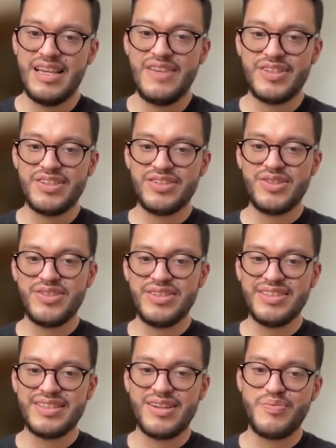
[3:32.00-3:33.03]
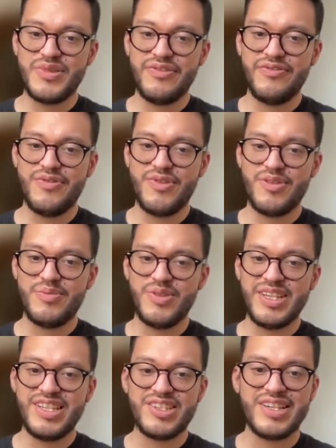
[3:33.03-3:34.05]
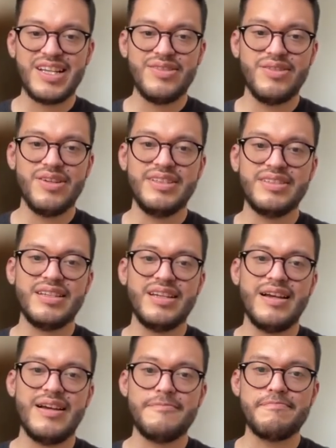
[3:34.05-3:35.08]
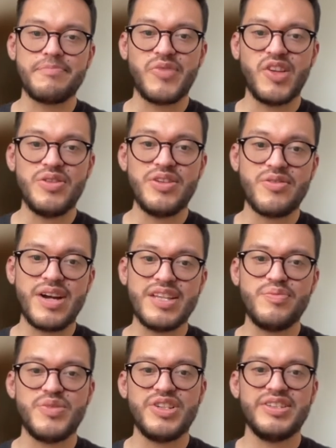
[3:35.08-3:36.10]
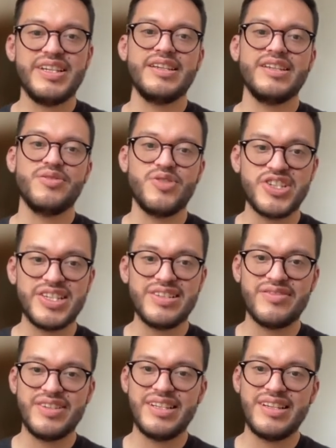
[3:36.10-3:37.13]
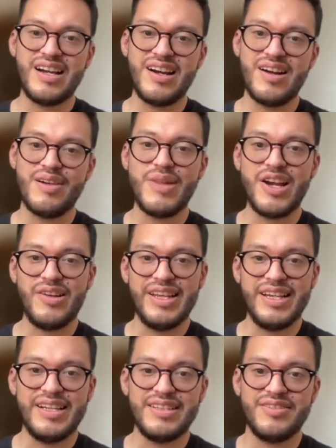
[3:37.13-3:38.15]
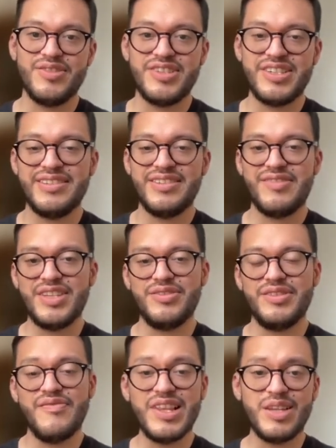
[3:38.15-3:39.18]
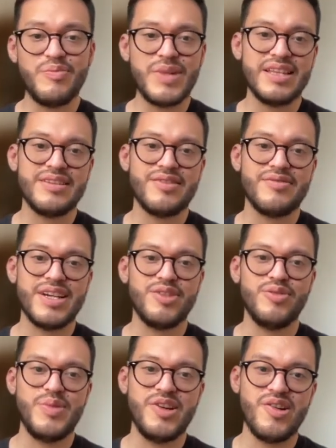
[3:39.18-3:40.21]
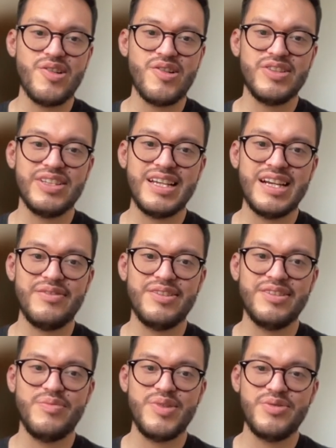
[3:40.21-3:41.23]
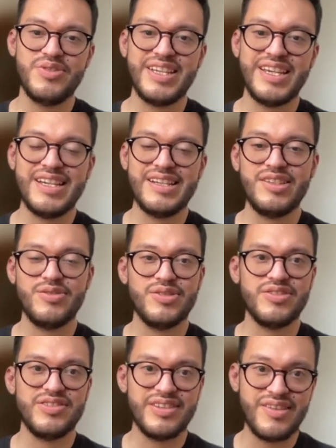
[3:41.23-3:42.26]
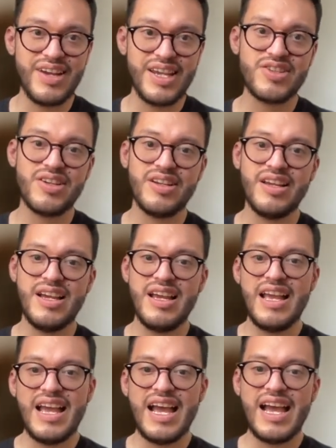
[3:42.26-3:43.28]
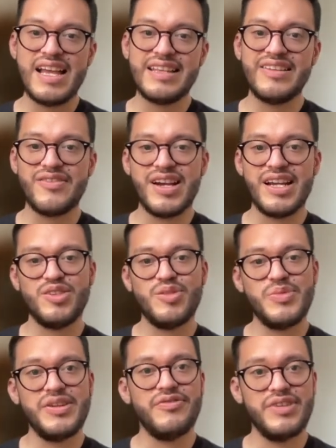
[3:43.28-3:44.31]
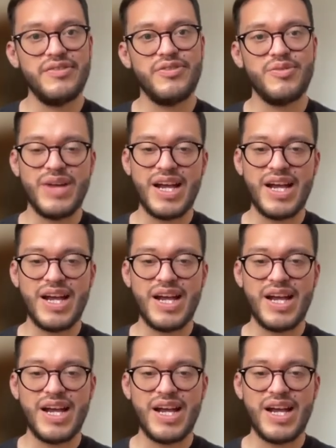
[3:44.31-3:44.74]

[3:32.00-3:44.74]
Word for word: If the surgeries are performed during childhood, um, other rights pertaining to children are violated, such as the right to development, the right to be heard and have their views taken into consideration, and the right to be free from